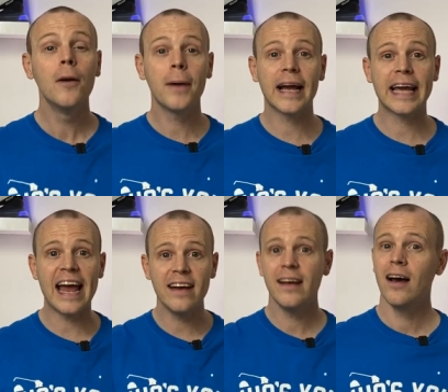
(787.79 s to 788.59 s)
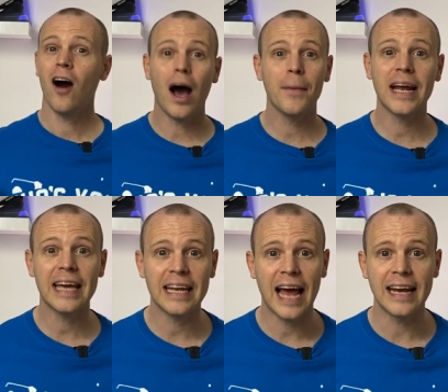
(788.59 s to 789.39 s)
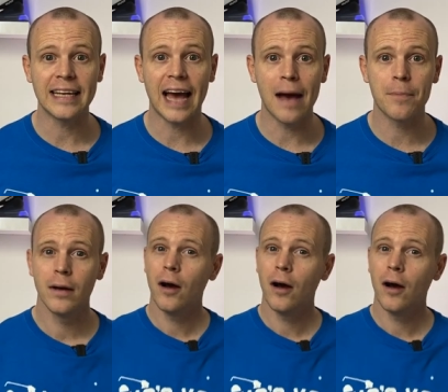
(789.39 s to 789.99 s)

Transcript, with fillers: But again, I'm an 18 handicap,